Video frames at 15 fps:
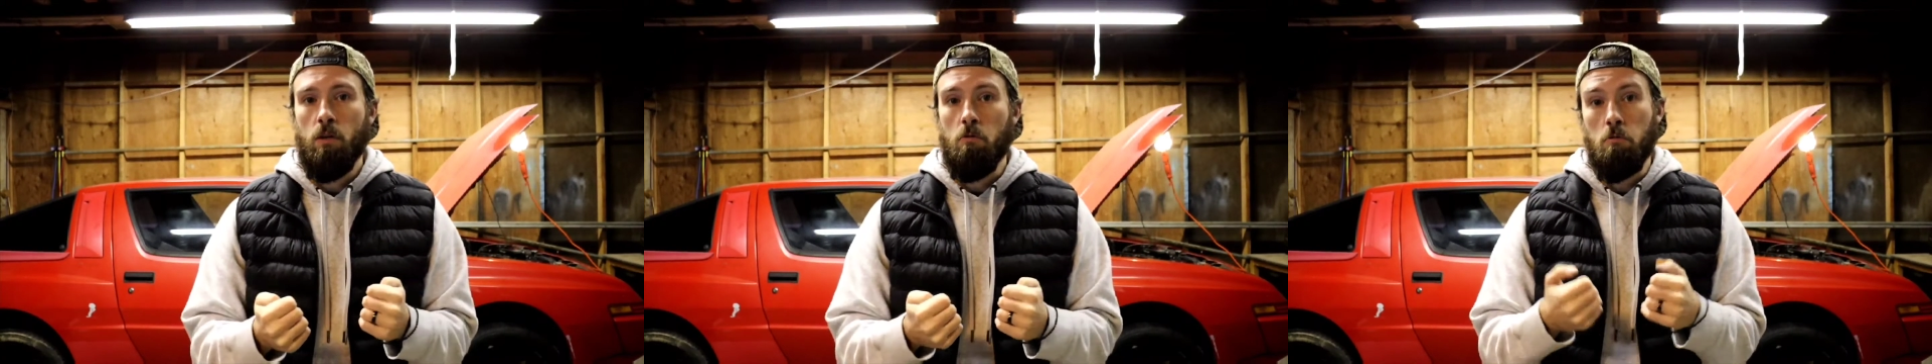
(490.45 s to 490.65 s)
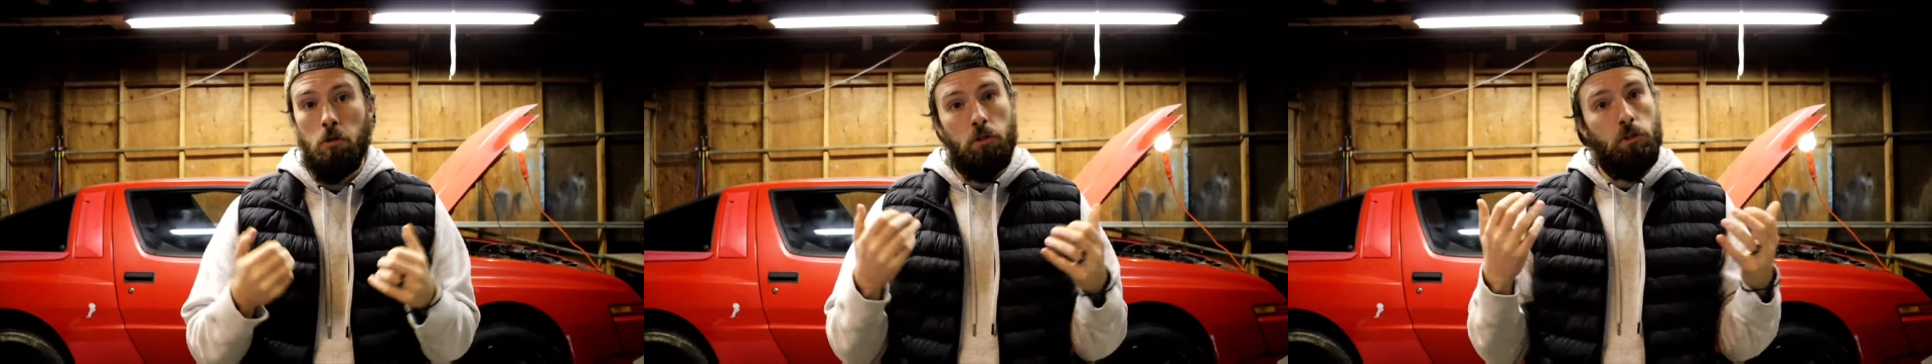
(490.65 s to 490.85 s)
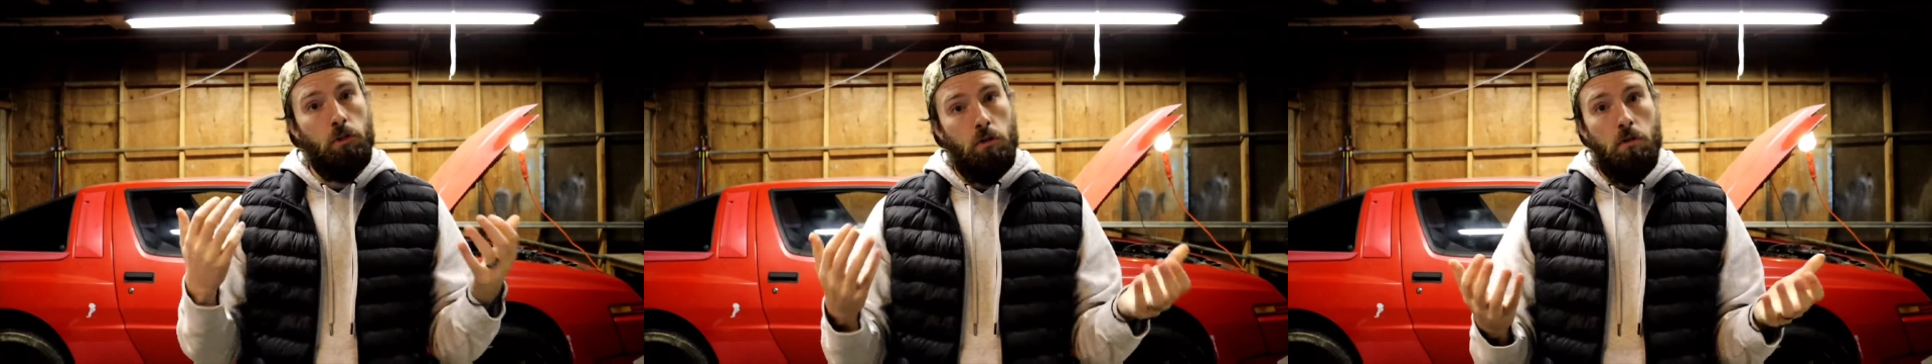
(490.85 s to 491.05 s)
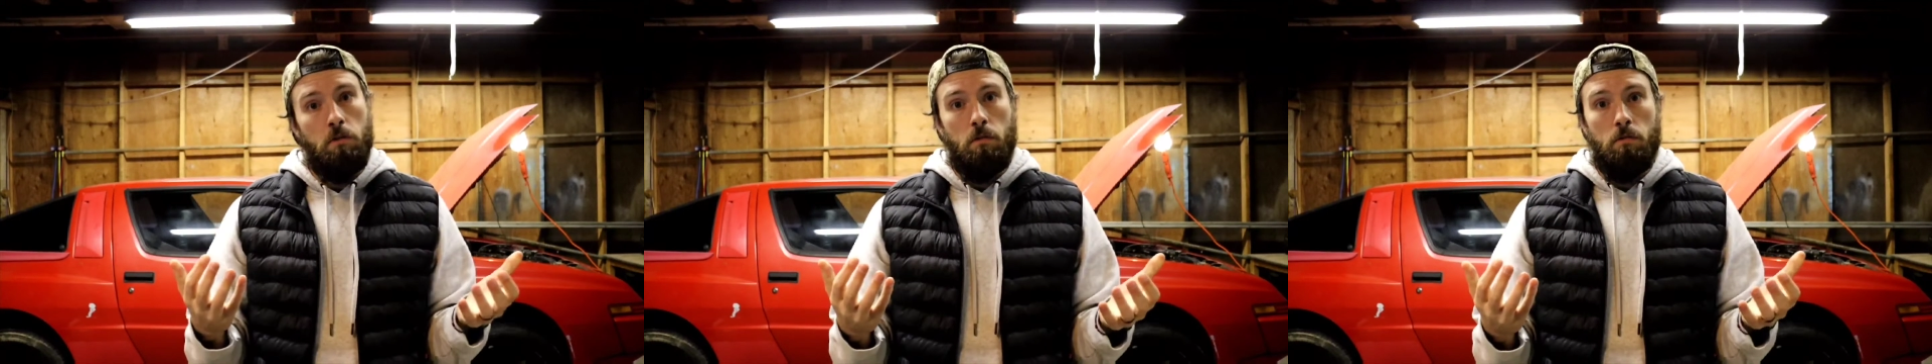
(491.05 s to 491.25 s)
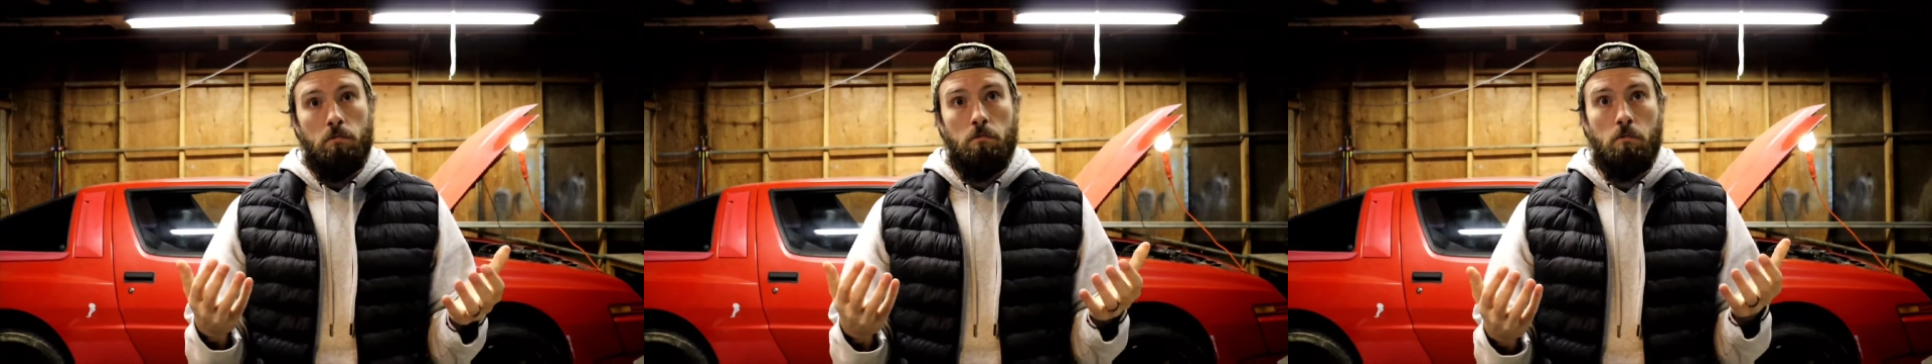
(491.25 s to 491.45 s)
which
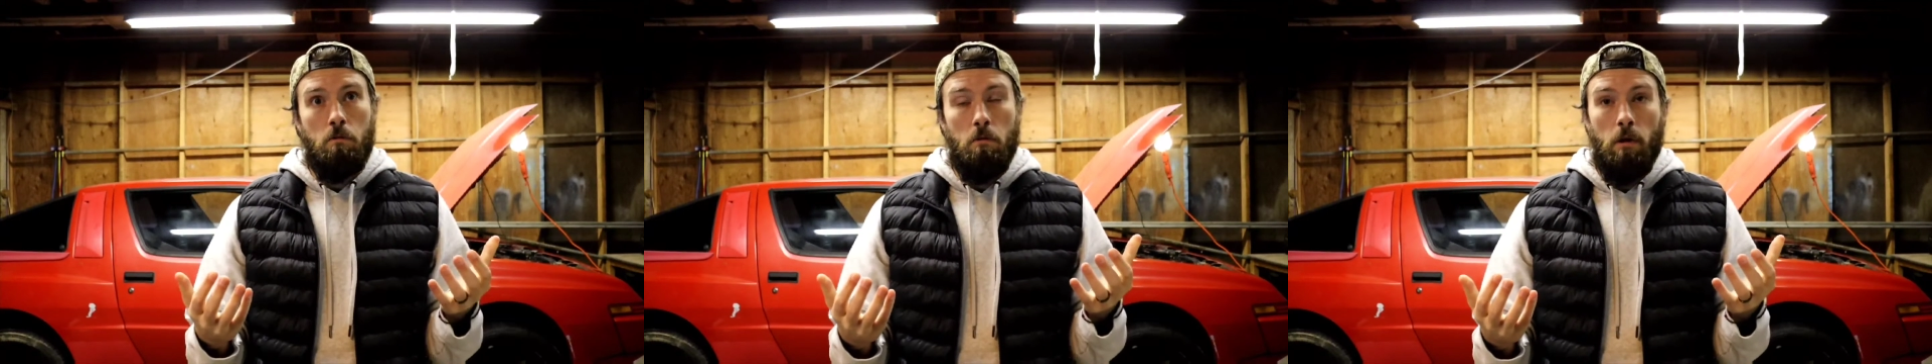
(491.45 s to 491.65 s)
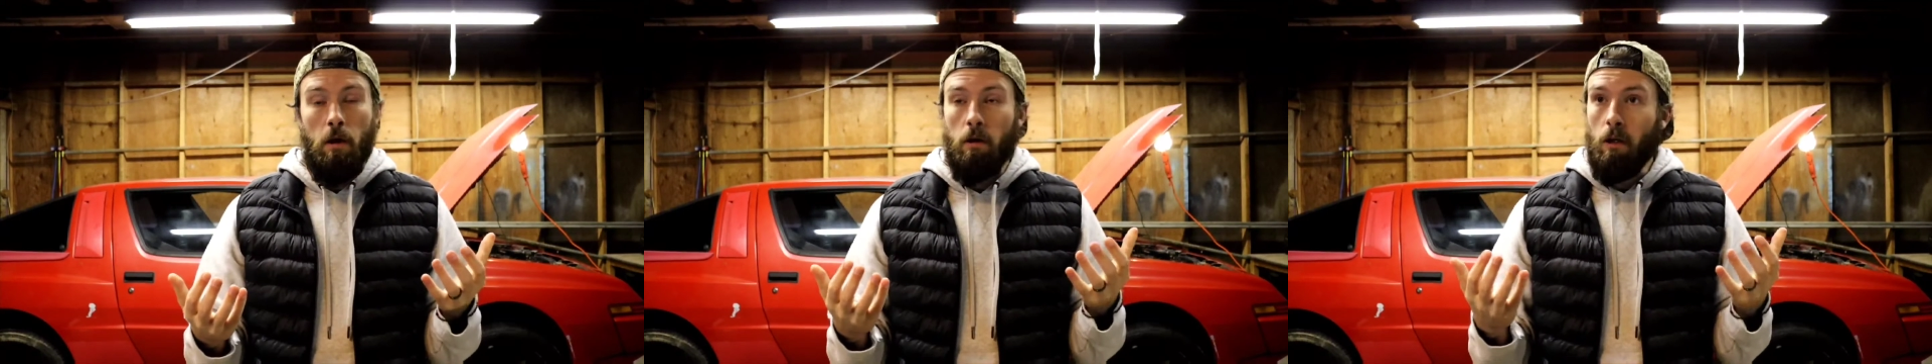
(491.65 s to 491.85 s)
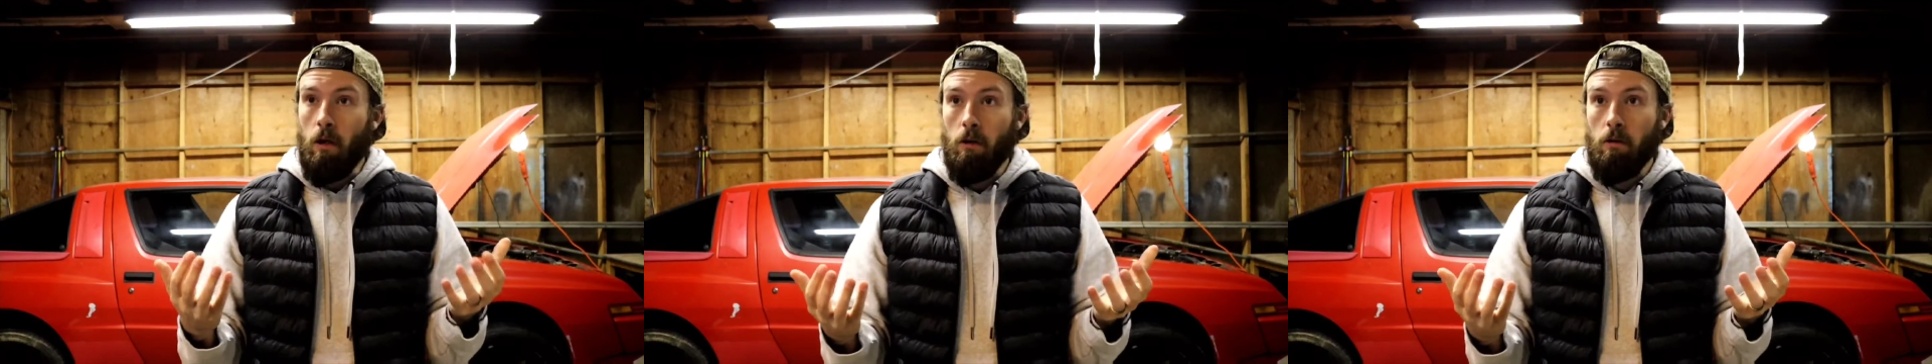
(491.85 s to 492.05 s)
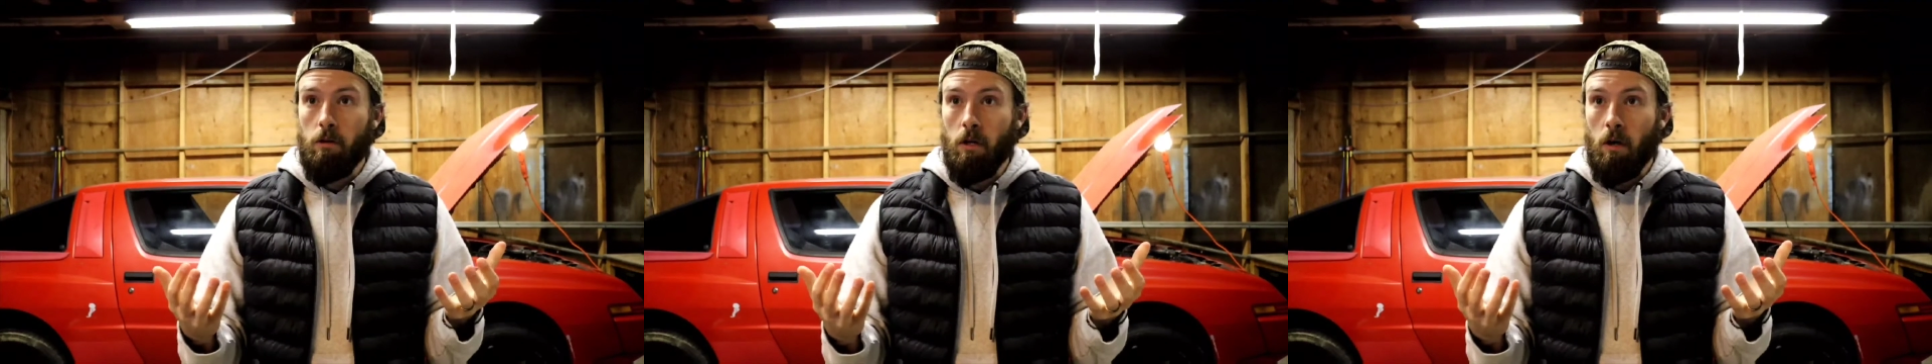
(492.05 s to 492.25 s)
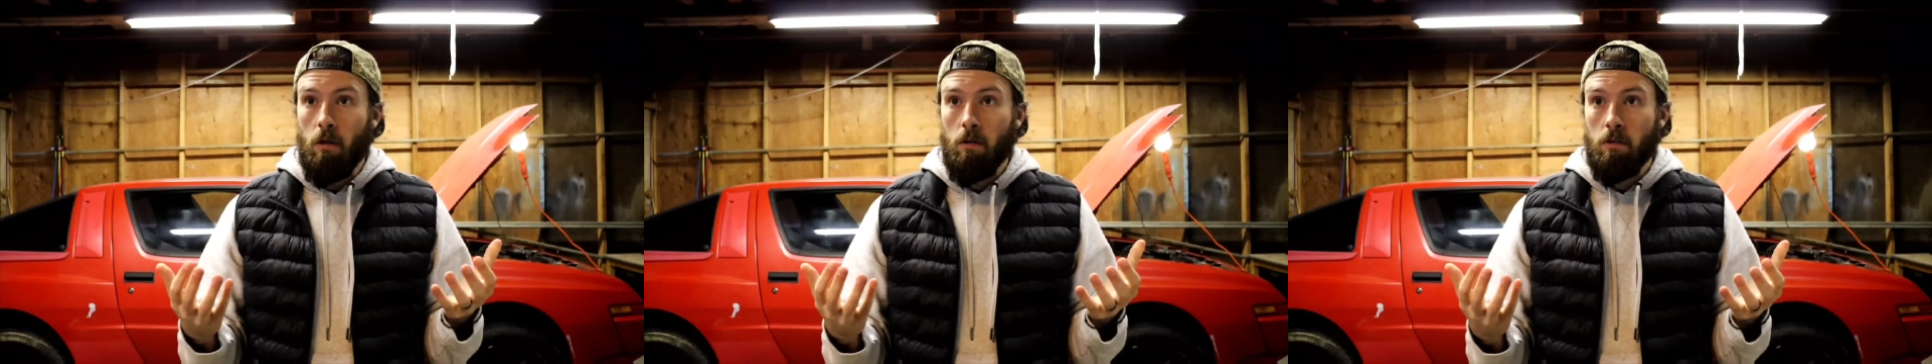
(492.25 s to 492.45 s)
for around
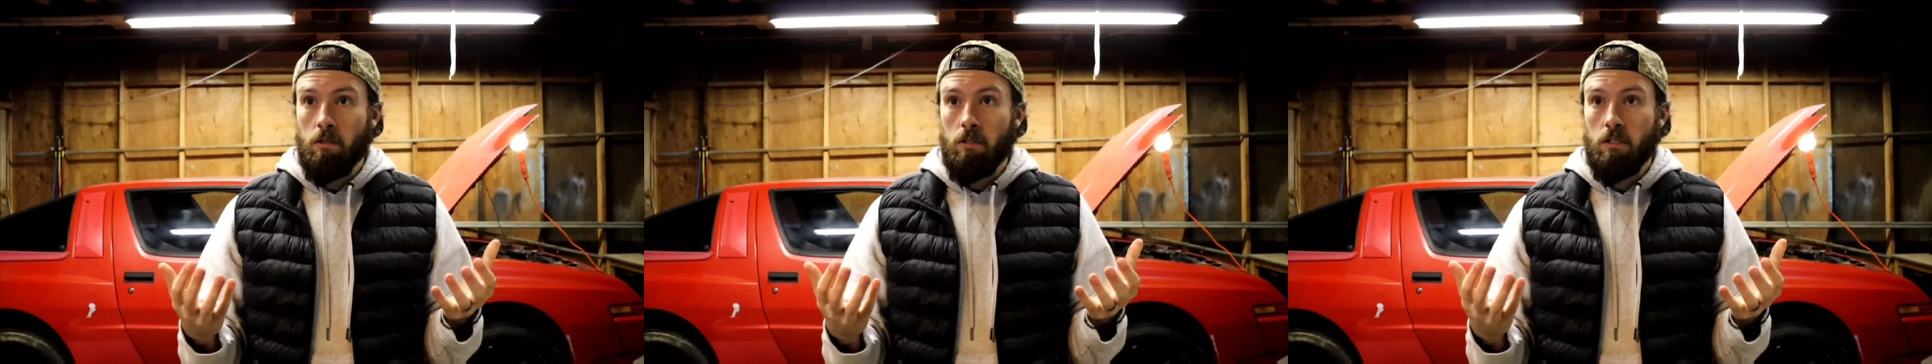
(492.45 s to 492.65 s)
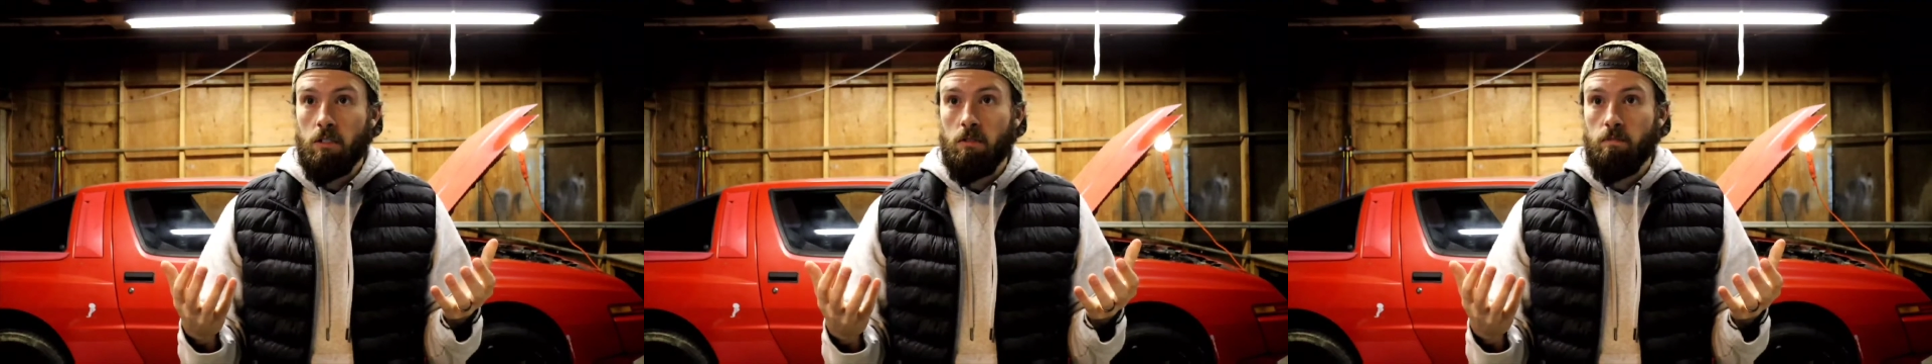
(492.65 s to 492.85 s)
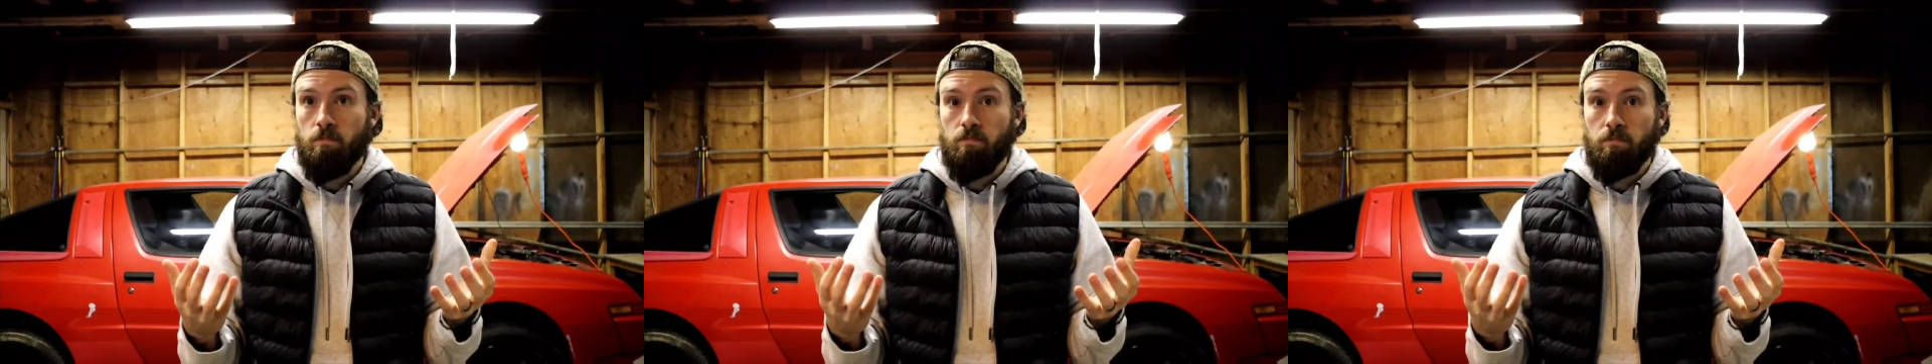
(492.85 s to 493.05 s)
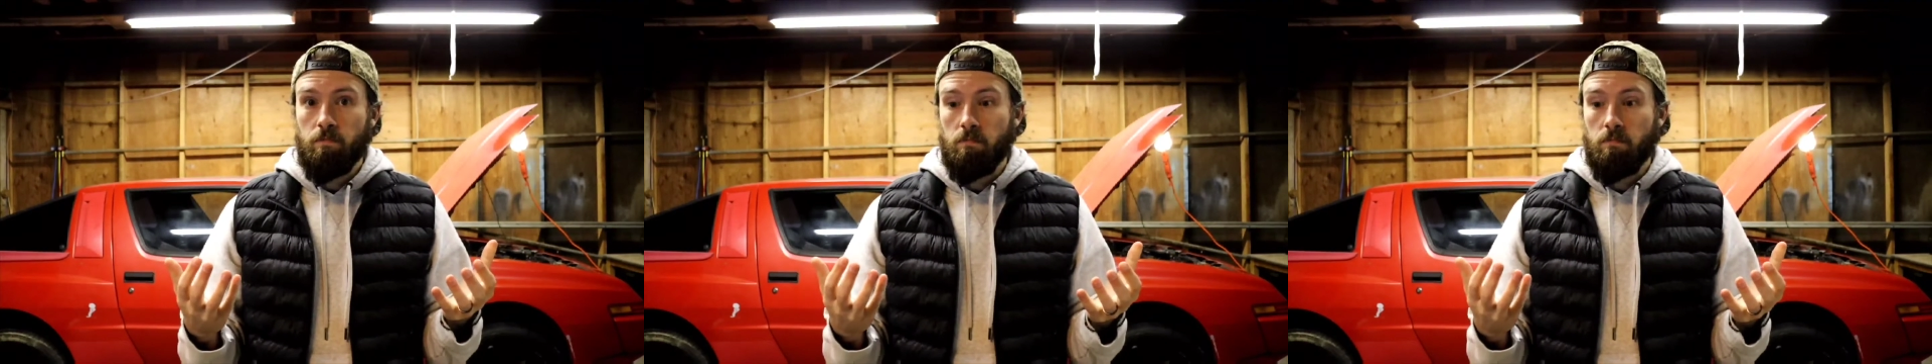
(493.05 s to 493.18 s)
$100